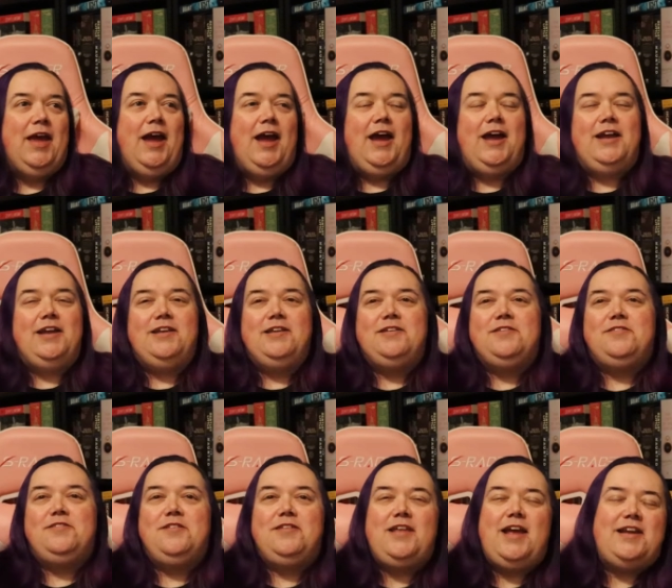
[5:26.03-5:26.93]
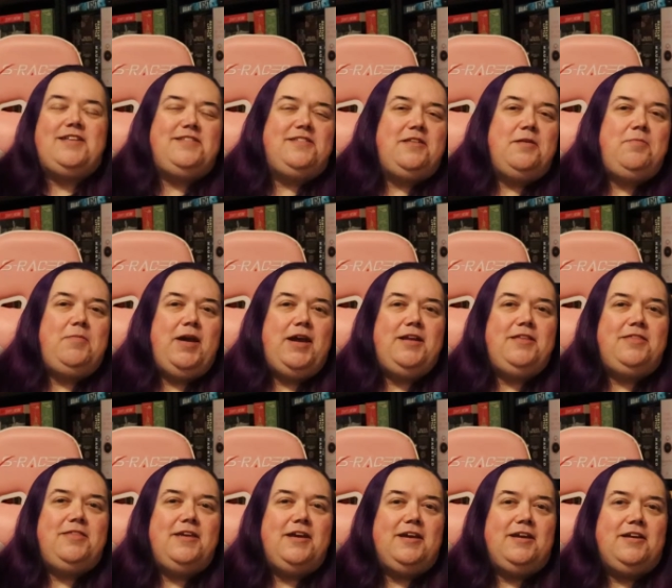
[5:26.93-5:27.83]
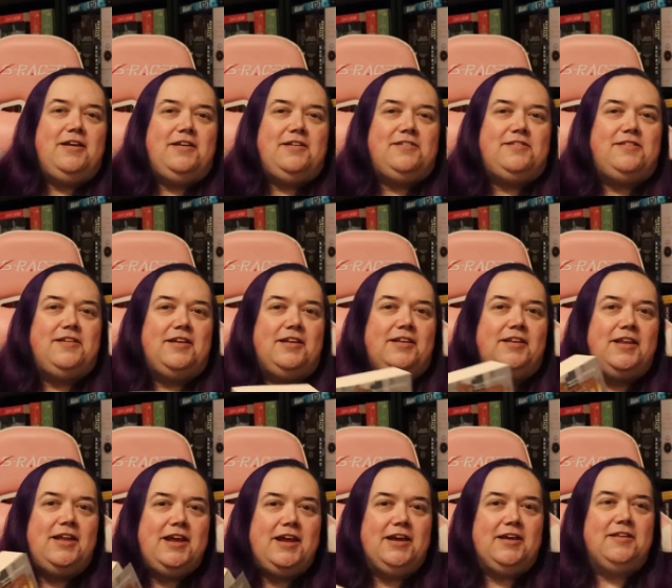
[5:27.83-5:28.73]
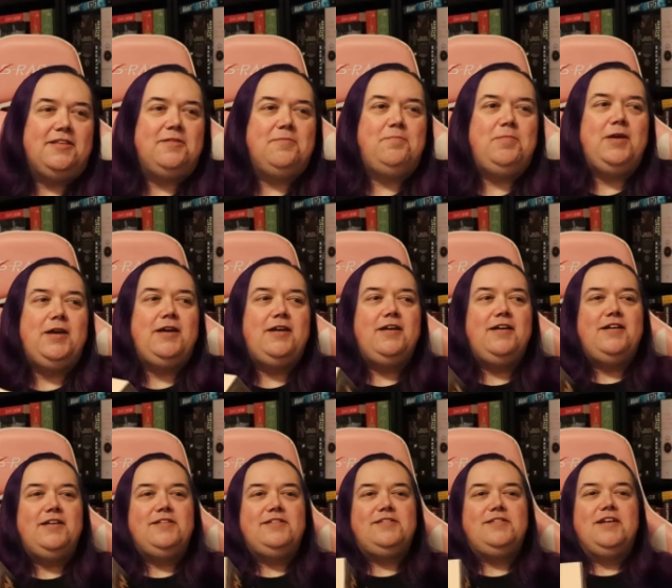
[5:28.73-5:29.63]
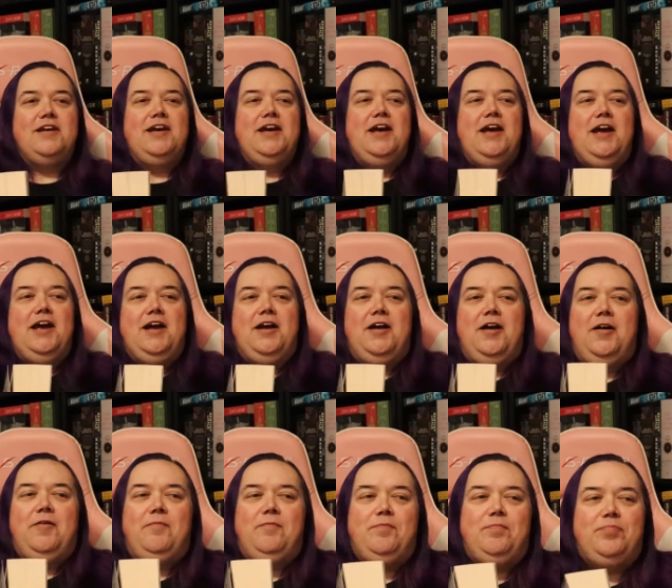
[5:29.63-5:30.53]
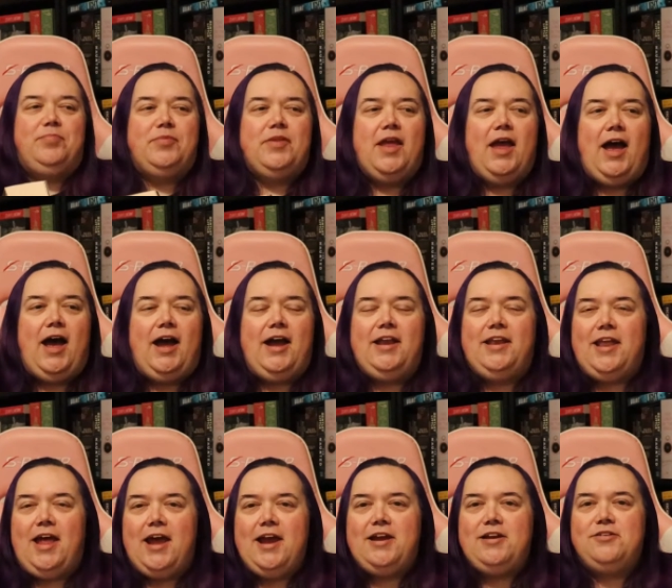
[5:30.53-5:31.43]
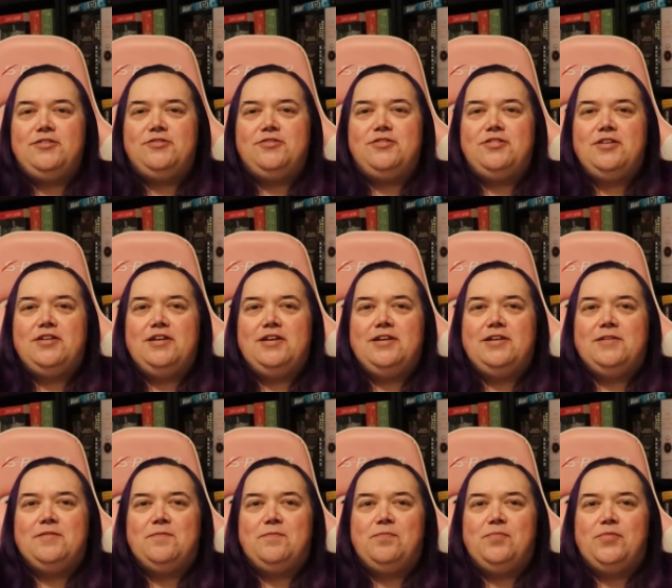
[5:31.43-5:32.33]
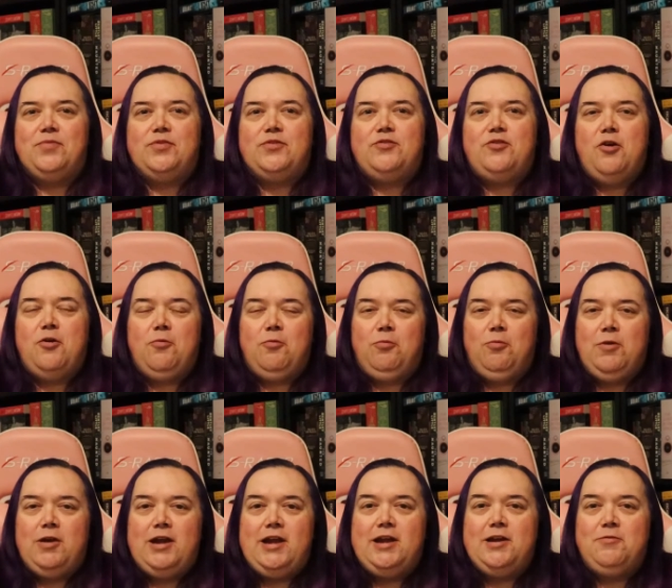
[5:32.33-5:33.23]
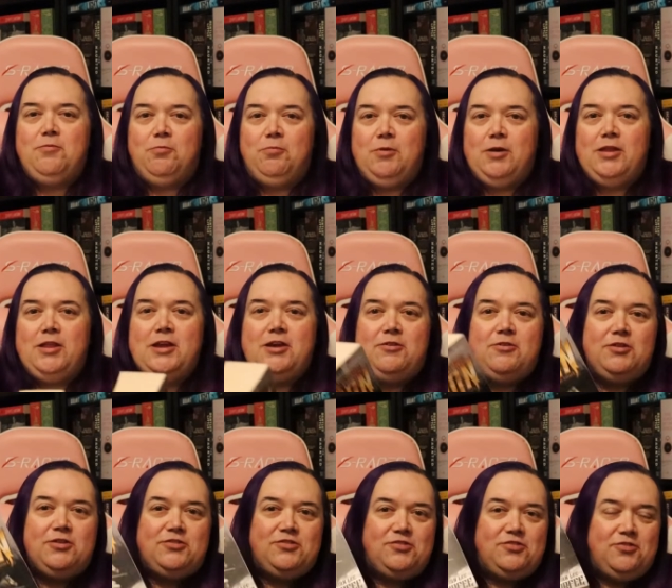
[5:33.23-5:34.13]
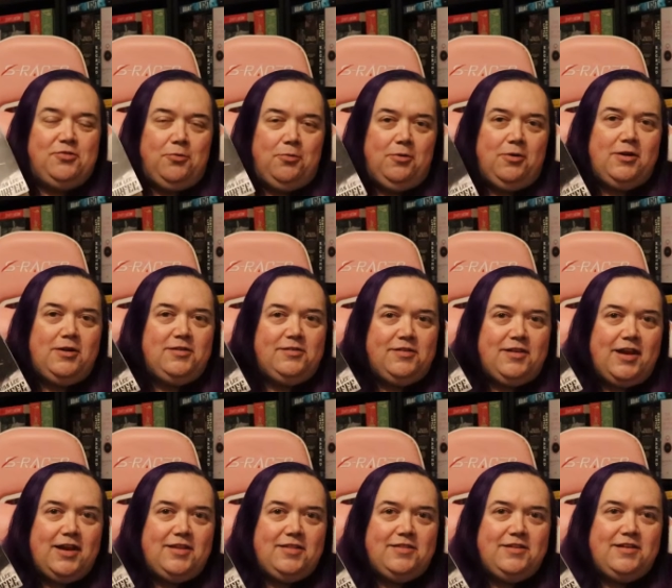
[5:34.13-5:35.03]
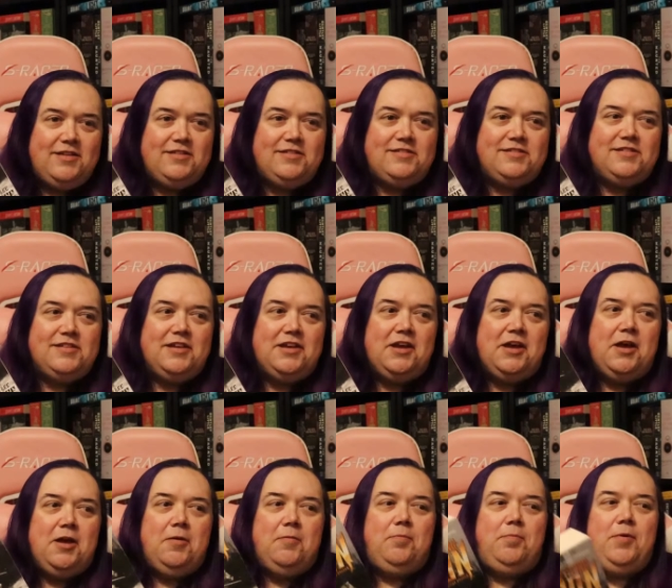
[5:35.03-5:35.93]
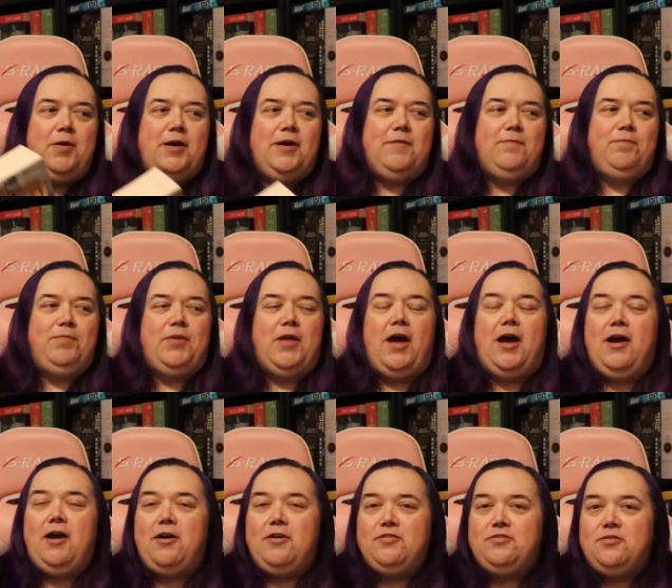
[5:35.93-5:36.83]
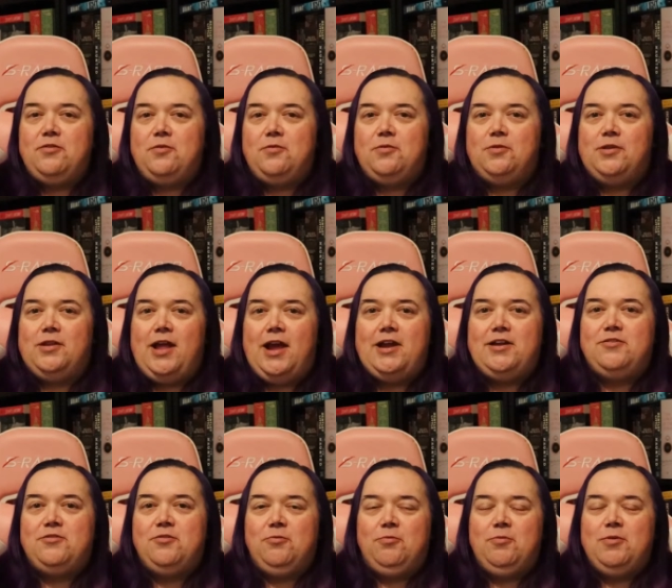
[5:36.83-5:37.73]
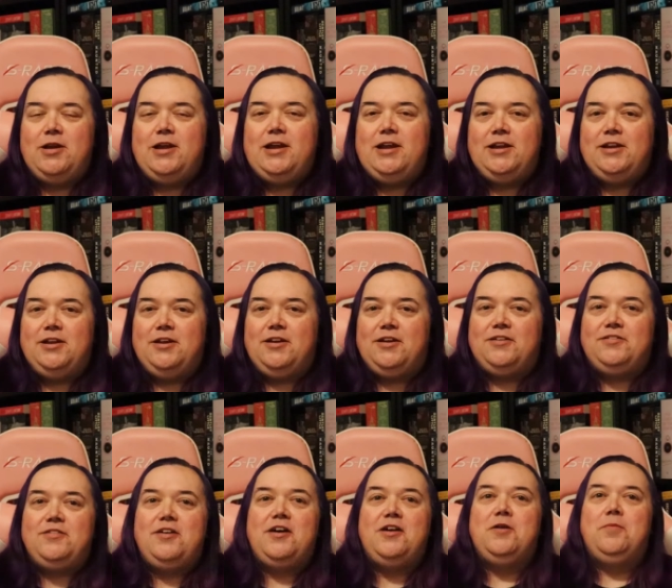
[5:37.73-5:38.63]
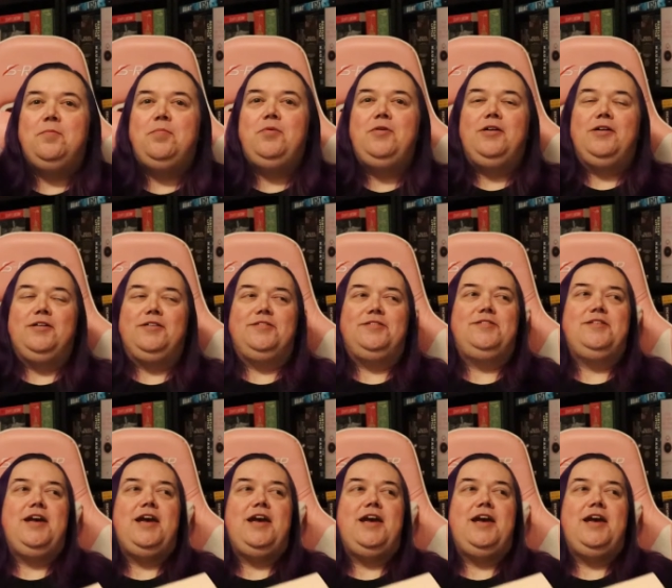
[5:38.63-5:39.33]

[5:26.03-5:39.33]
And so that's the main thing, is the length, because I like to read really good stories like this, but I also like to read a ton of books.